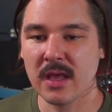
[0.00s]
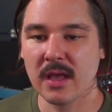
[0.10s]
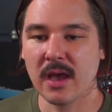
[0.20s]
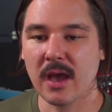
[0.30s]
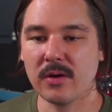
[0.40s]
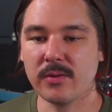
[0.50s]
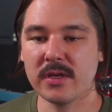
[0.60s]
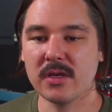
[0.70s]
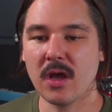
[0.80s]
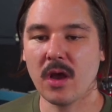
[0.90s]
How do we
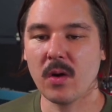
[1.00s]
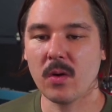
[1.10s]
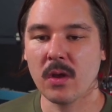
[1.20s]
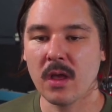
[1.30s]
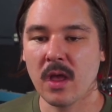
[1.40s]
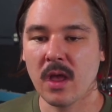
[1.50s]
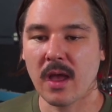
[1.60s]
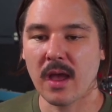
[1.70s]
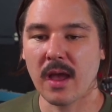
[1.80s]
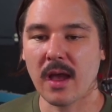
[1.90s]
know
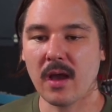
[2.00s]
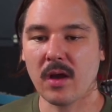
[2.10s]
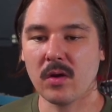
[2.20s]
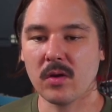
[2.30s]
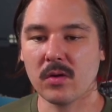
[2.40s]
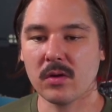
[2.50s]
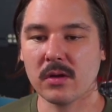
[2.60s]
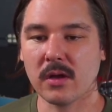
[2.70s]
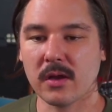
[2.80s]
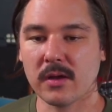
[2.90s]
how
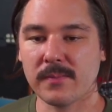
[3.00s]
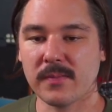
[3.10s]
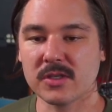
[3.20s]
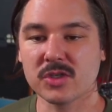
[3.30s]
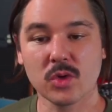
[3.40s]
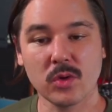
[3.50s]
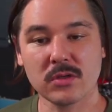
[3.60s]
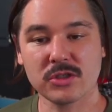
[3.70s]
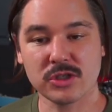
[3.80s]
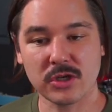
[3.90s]
the school
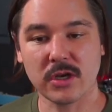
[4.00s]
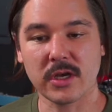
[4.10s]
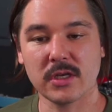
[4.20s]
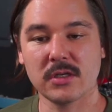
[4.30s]
should